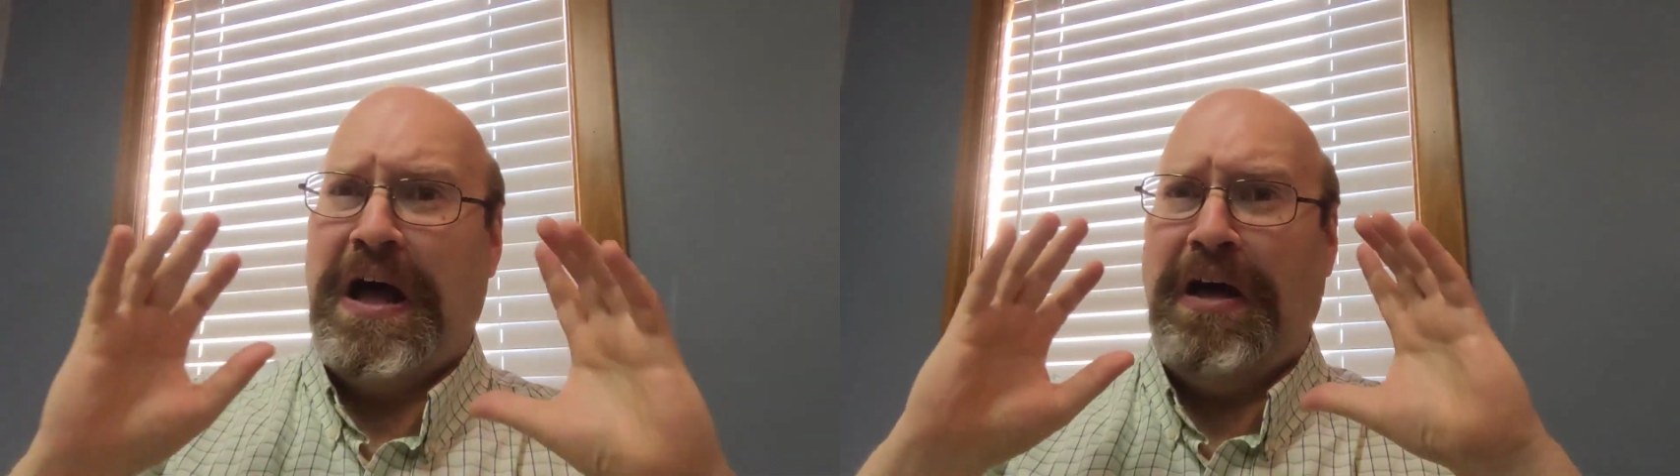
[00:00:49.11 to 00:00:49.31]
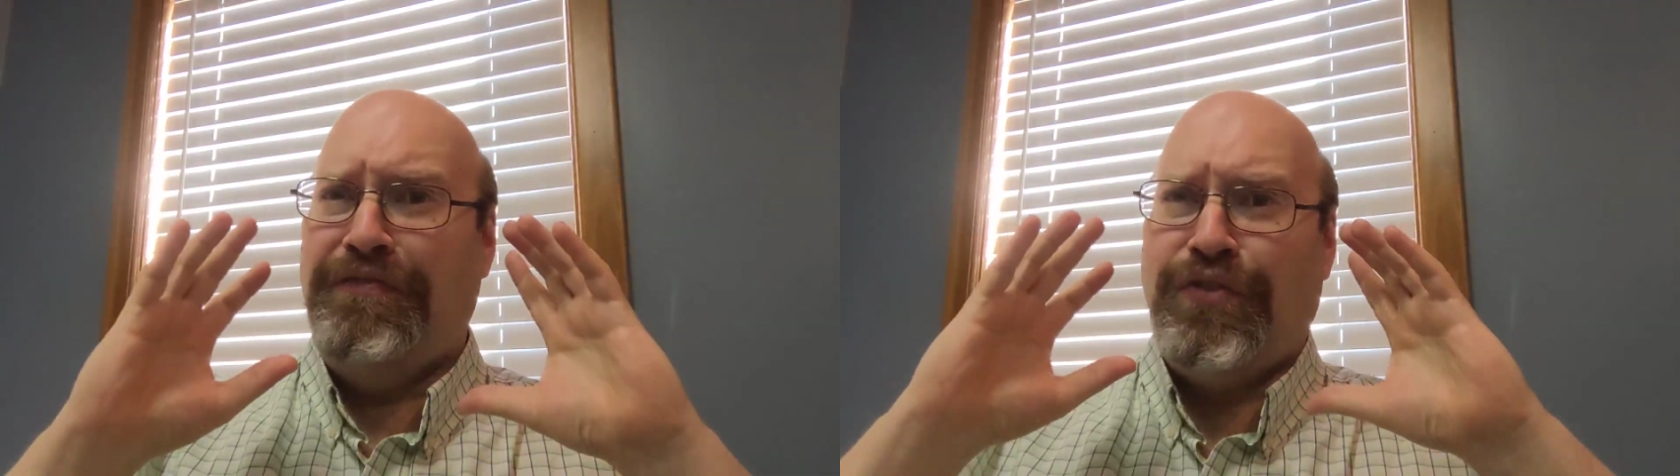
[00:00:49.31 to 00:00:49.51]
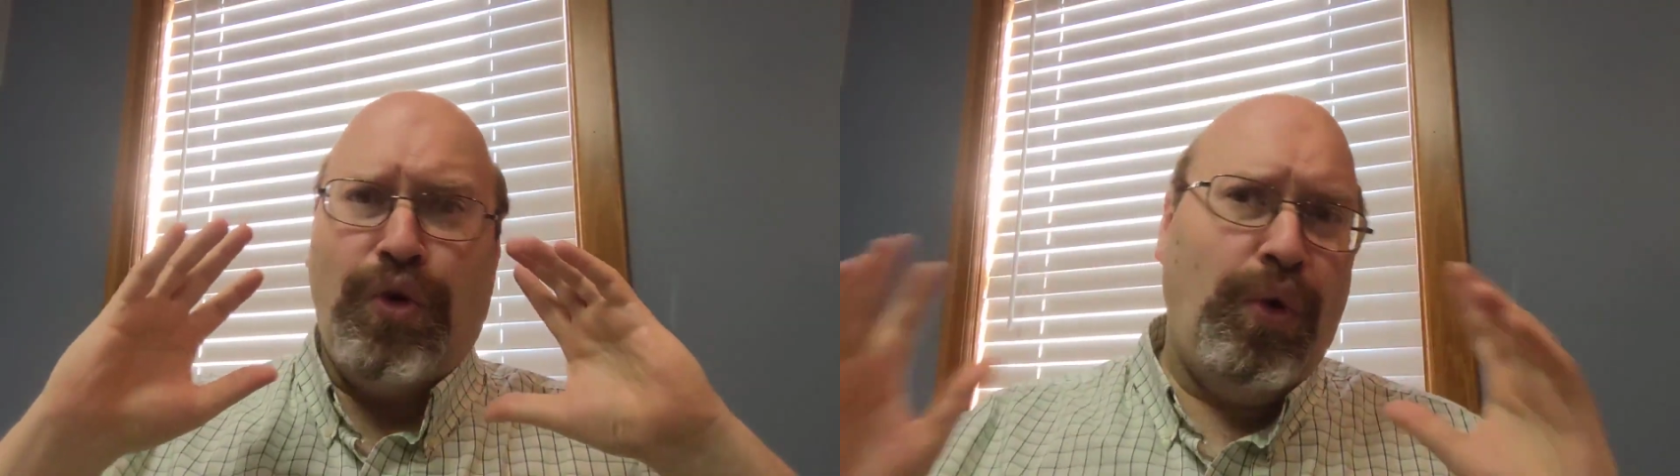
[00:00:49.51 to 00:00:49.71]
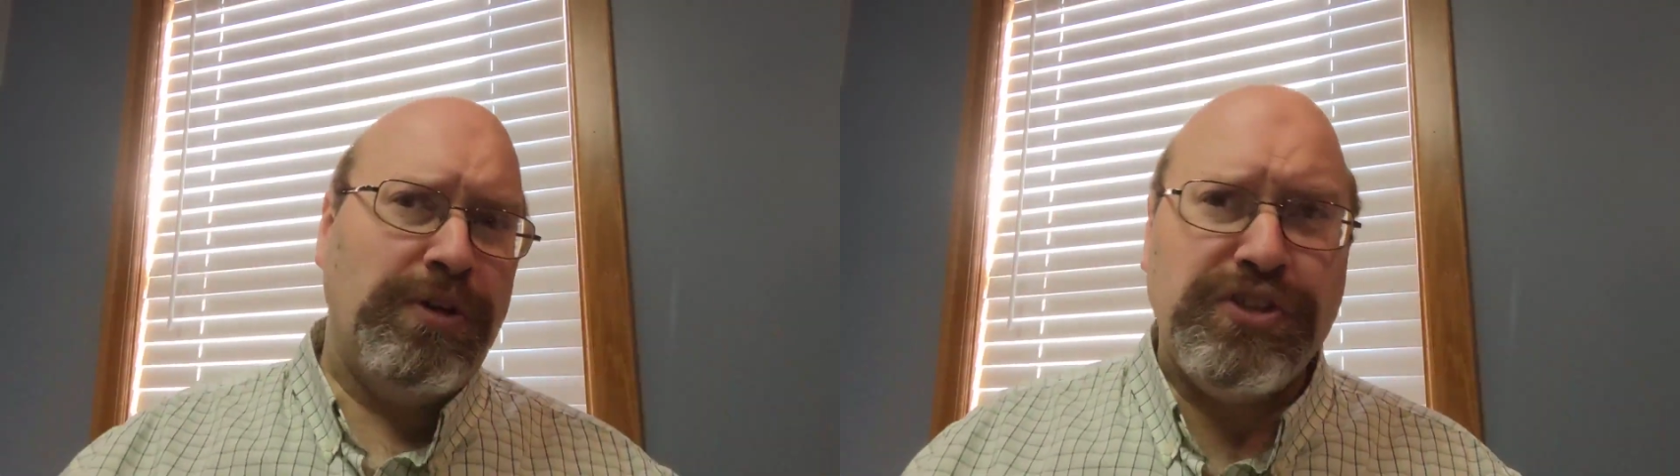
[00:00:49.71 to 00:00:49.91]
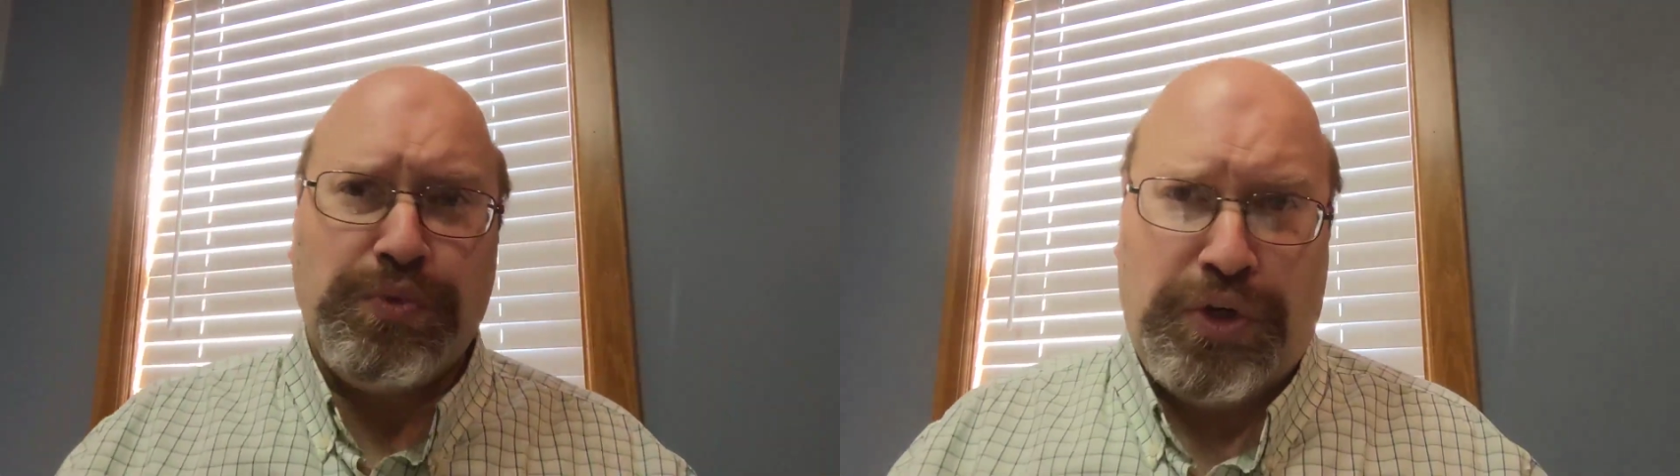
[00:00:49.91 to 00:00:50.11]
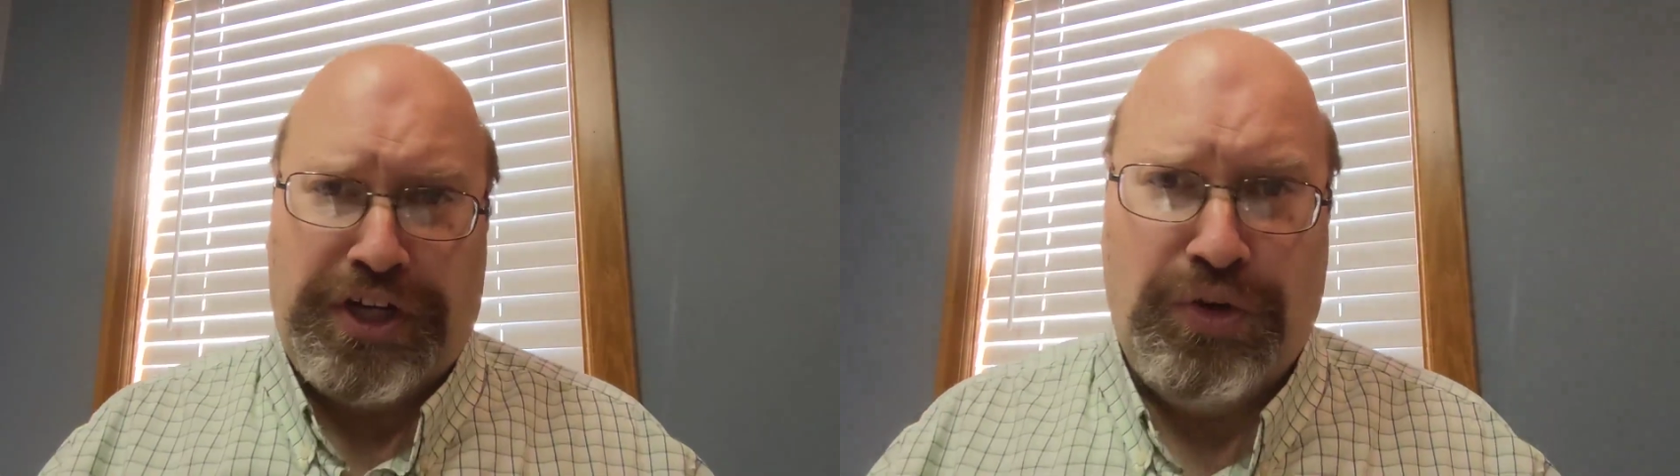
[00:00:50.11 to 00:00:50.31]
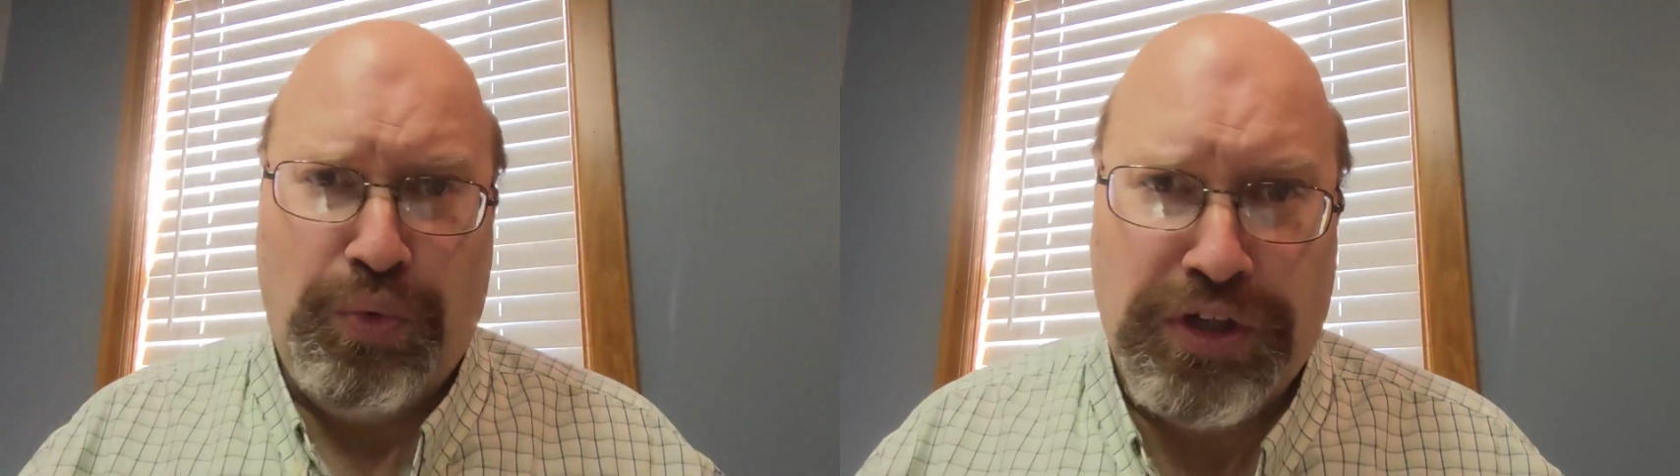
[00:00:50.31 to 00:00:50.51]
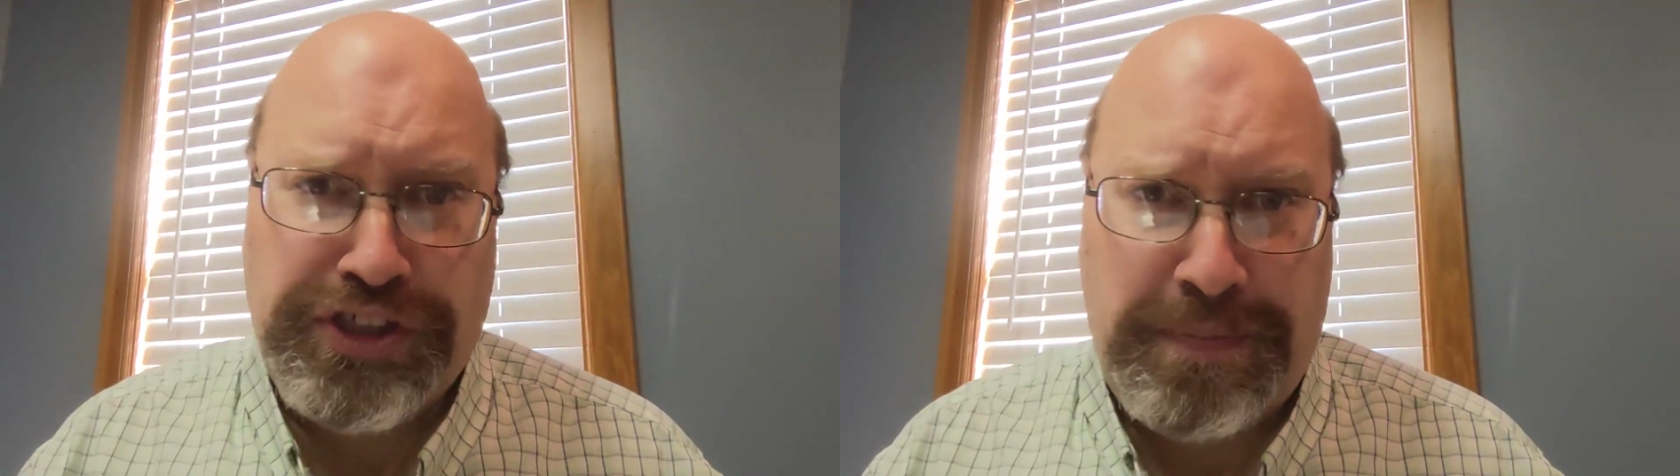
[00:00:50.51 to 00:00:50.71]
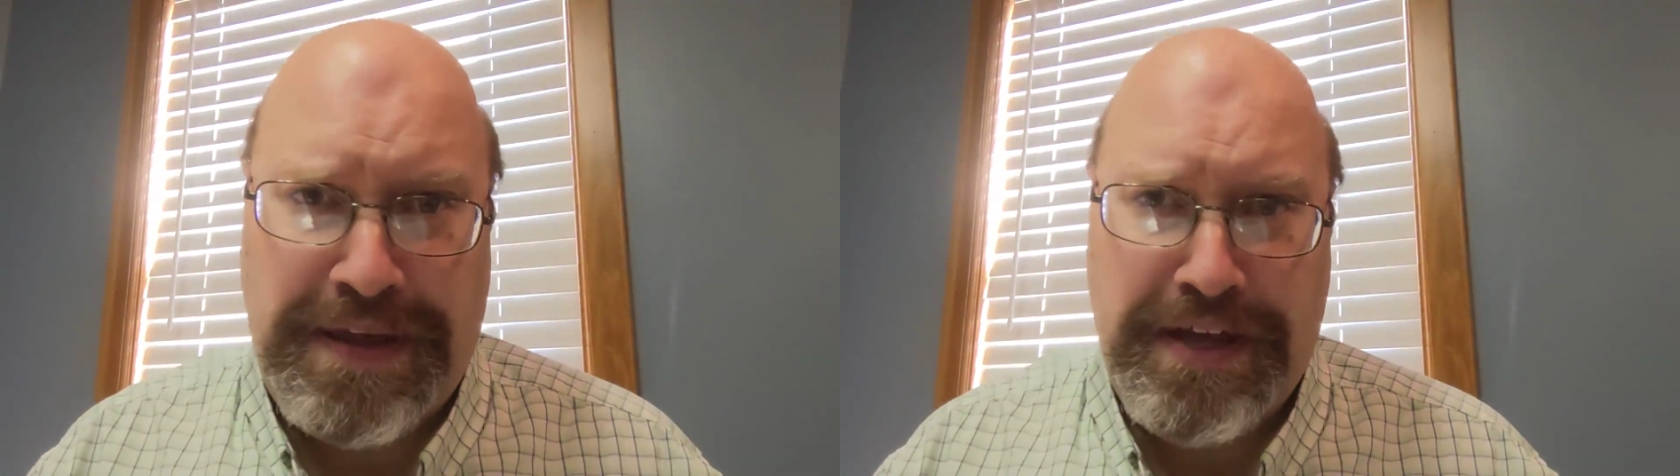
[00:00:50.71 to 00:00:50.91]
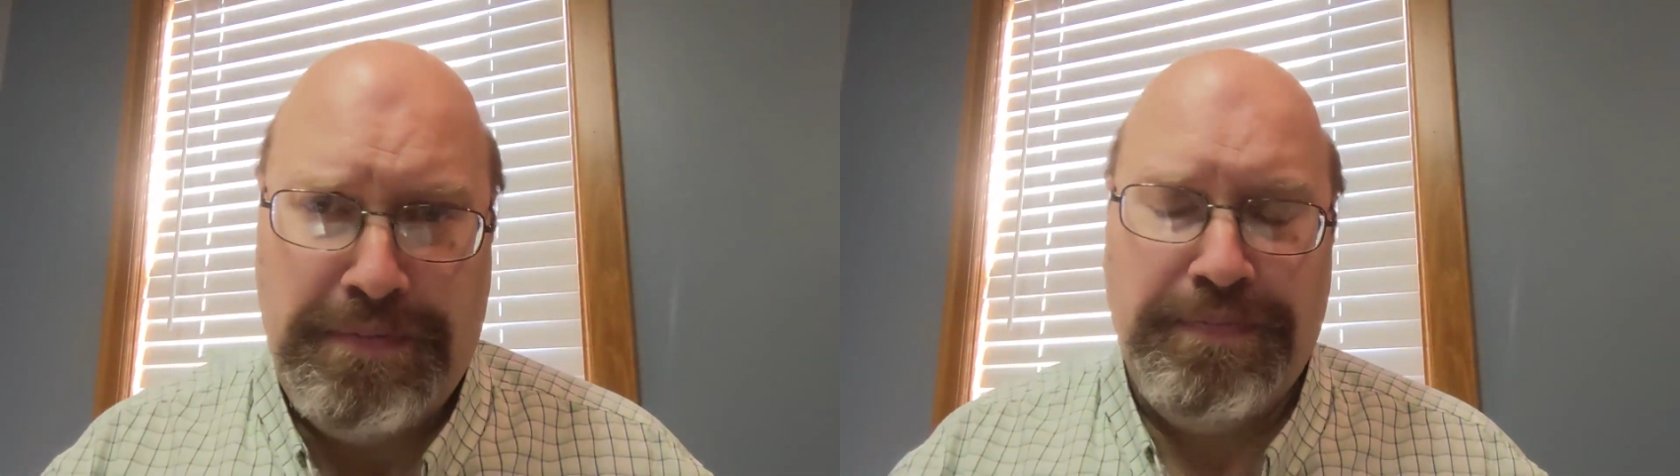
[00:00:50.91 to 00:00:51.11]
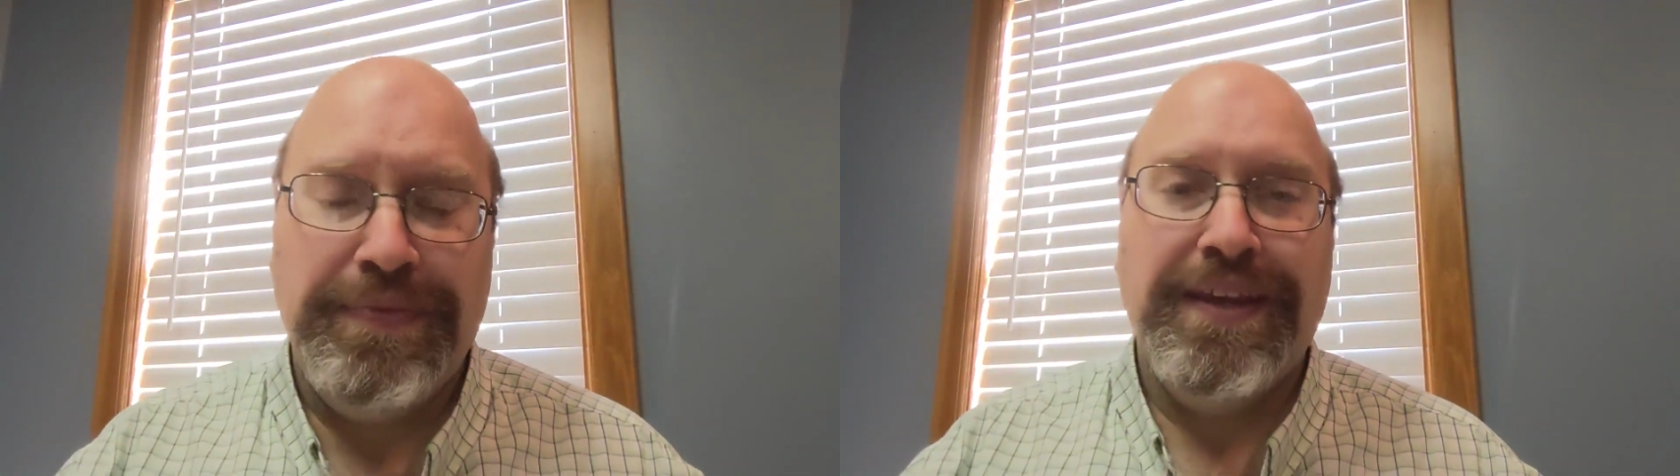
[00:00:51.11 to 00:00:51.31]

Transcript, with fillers: Of course we're going to worship him.